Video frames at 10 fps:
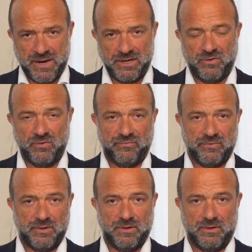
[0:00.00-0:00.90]
made
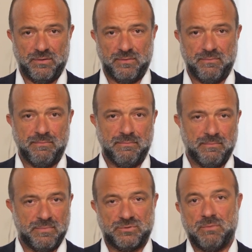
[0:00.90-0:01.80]
of
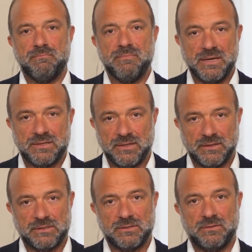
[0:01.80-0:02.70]
some
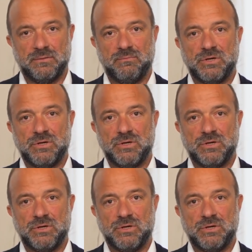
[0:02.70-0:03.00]
metals or